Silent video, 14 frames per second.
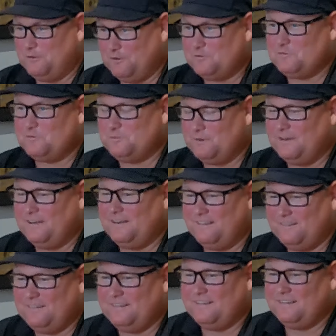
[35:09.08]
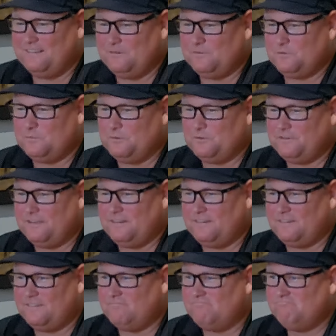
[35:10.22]
the Christmas parade. Yeah, that was about
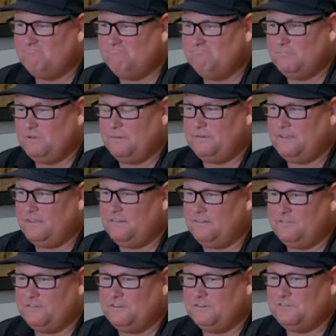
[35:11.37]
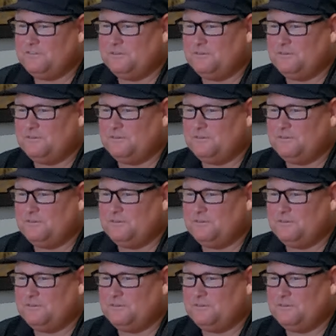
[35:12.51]
11 years